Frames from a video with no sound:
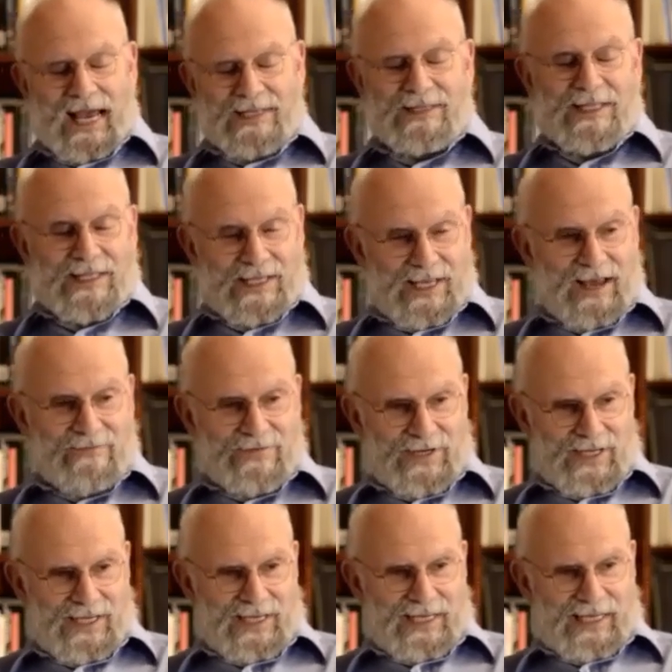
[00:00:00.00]
that the
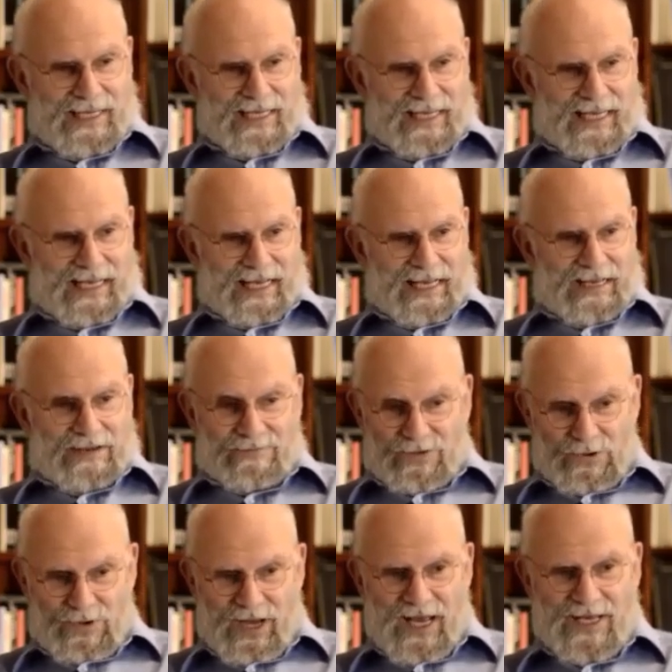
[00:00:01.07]
governor of
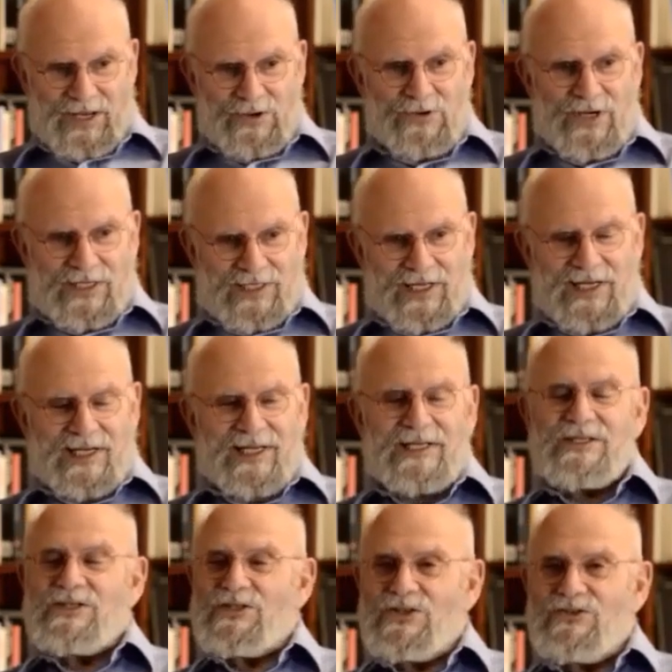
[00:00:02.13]
Ohio had declared
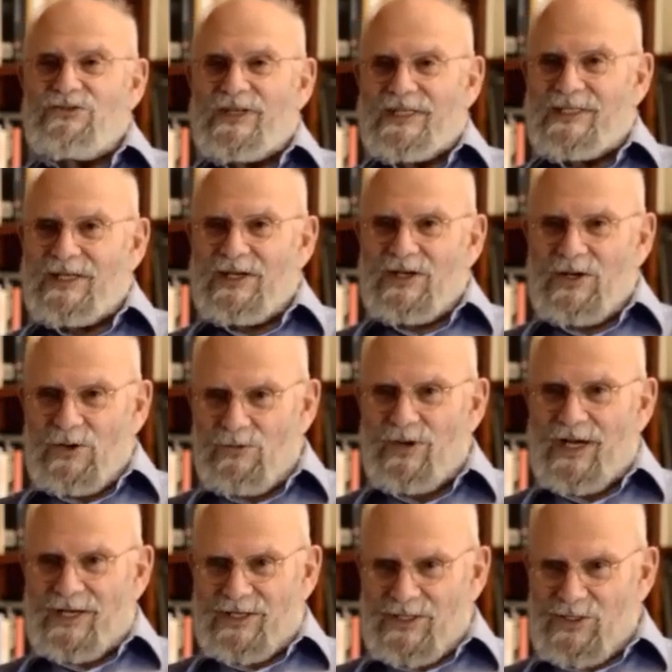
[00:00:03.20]
it Tourette
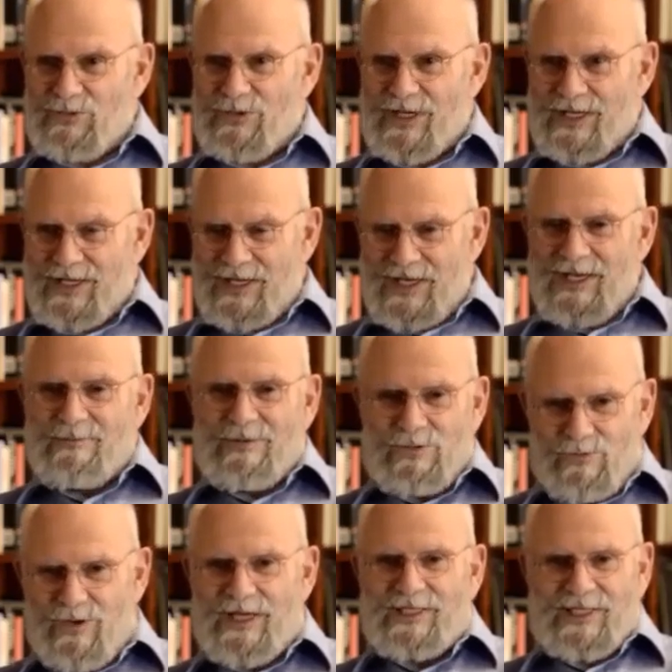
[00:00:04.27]
Awareness Week. But
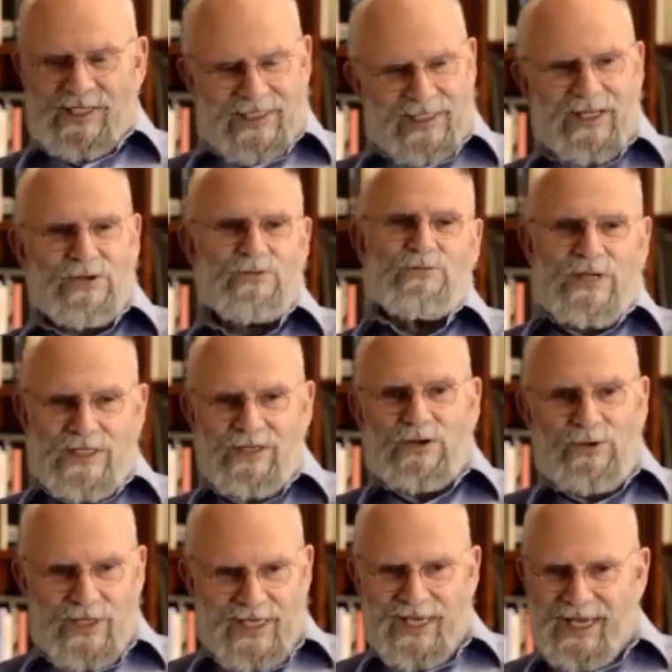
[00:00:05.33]
Wendy said, "We
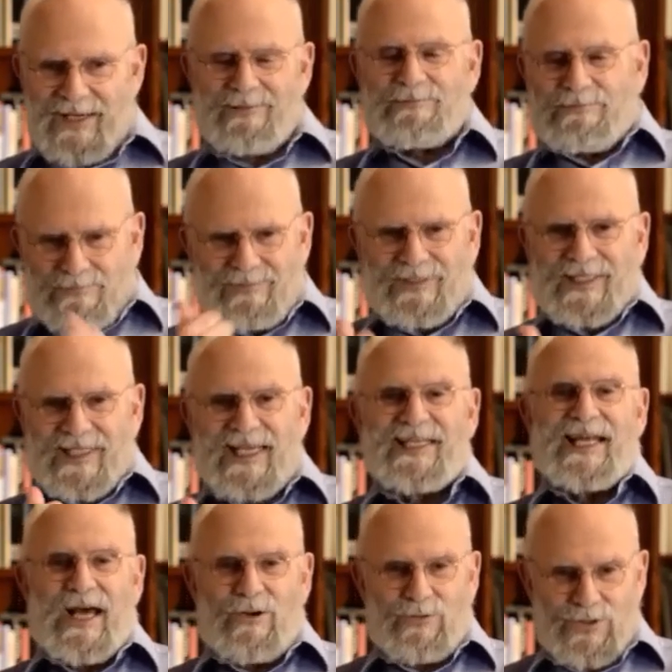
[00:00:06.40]
don't care, get
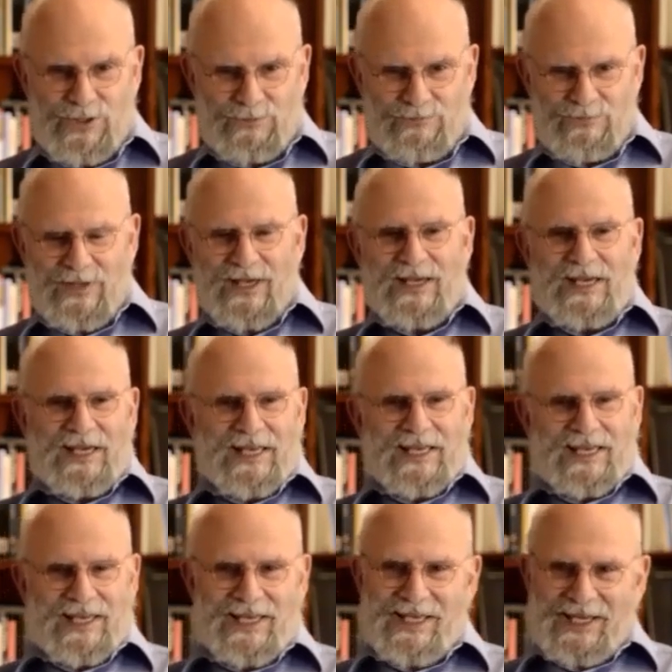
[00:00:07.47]
out."
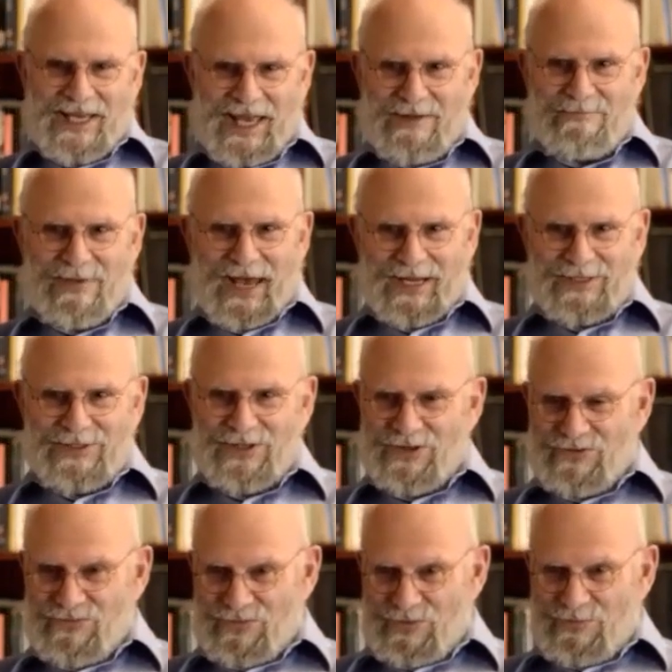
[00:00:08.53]
He came back to the
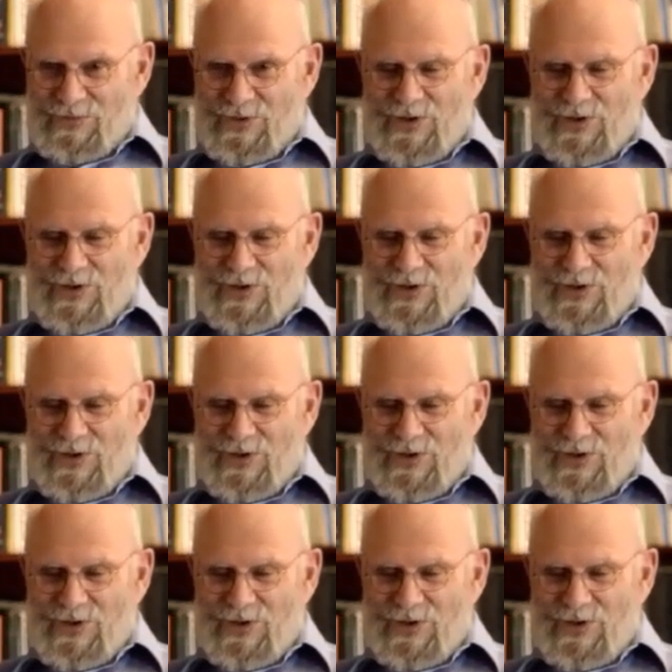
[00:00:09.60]
group,